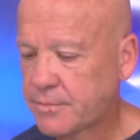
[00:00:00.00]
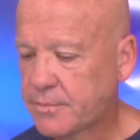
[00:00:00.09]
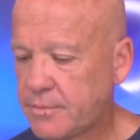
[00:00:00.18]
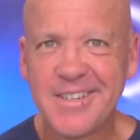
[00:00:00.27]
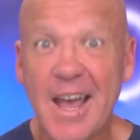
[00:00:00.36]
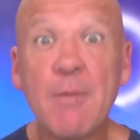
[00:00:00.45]

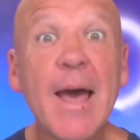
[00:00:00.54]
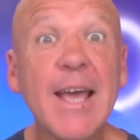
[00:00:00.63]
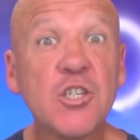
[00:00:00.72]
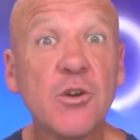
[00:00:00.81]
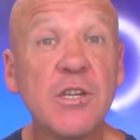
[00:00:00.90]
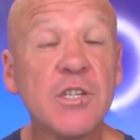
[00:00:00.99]
And make
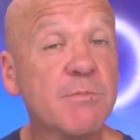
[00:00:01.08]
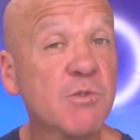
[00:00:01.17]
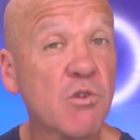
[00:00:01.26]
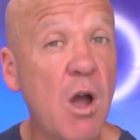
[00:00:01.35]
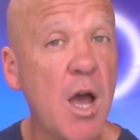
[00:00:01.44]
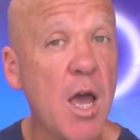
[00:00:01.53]
sure you
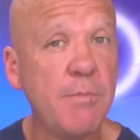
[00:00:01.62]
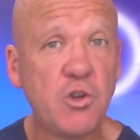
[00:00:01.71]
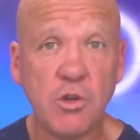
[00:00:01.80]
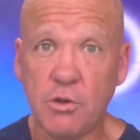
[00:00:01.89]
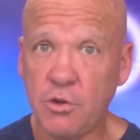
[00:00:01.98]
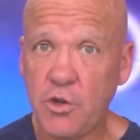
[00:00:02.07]
subscribe to
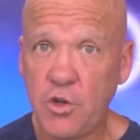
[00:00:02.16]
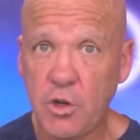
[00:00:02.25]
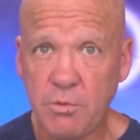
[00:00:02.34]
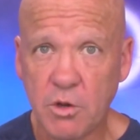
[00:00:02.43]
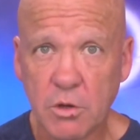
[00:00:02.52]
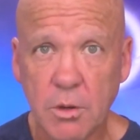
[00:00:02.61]

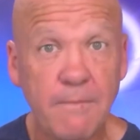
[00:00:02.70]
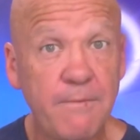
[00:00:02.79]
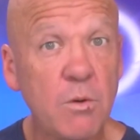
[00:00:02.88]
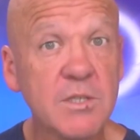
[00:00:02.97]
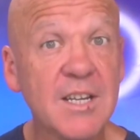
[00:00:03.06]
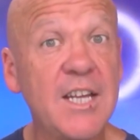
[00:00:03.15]

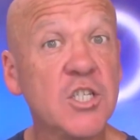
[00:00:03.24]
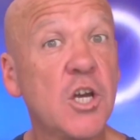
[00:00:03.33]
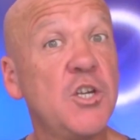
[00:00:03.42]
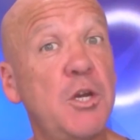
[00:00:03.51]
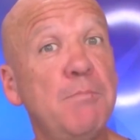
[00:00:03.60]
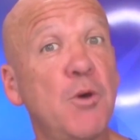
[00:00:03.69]

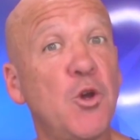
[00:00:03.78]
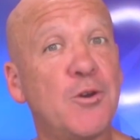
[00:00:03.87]
youtube.com/Jim Boot.